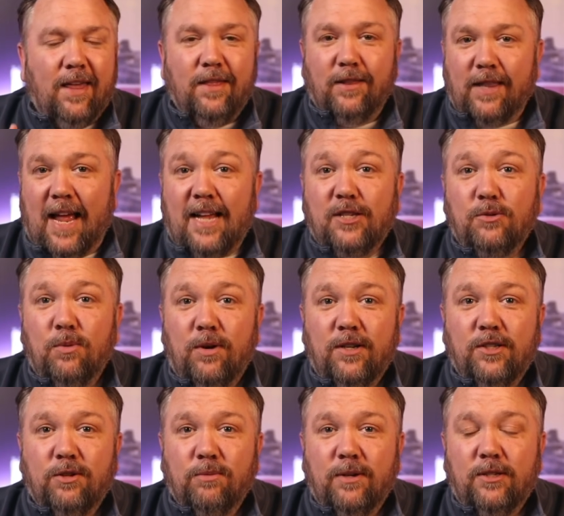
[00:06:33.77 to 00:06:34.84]
And the last one
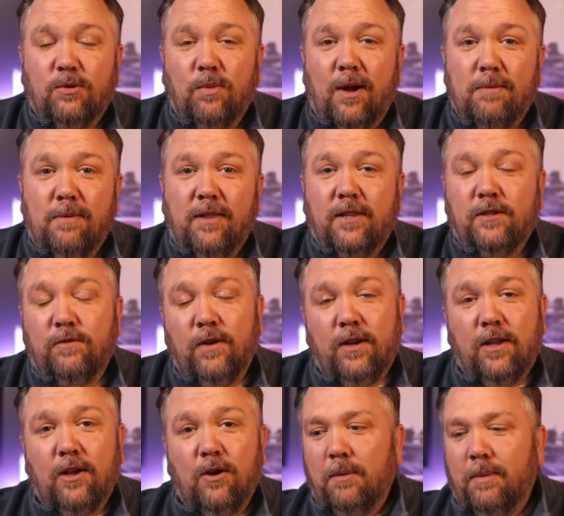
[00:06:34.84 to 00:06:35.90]
is the reason why I made this
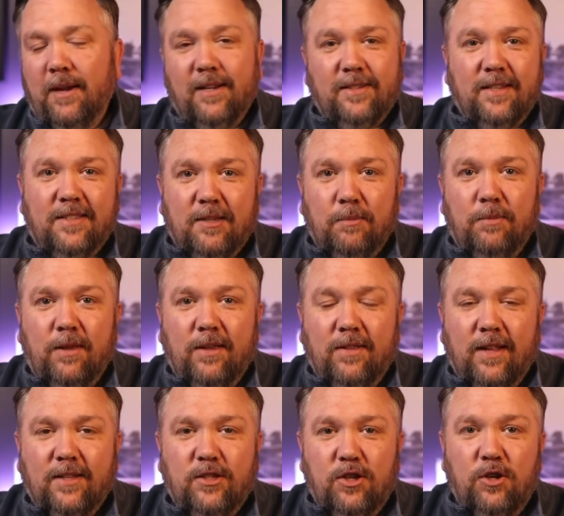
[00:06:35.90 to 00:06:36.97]
video, because it's something
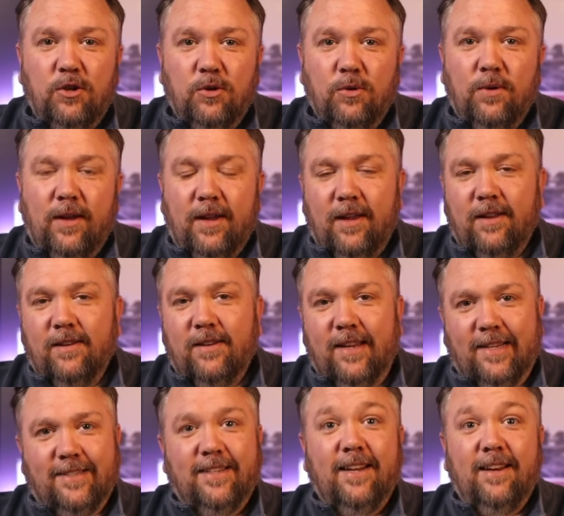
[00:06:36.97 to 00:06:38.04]
that's new and
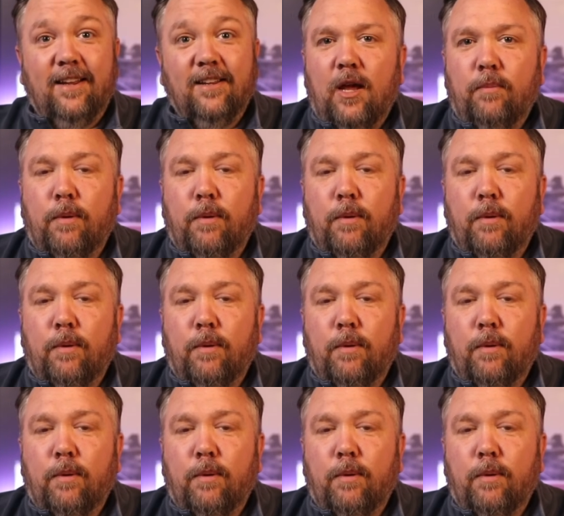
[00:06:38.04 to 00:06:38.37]
exciting.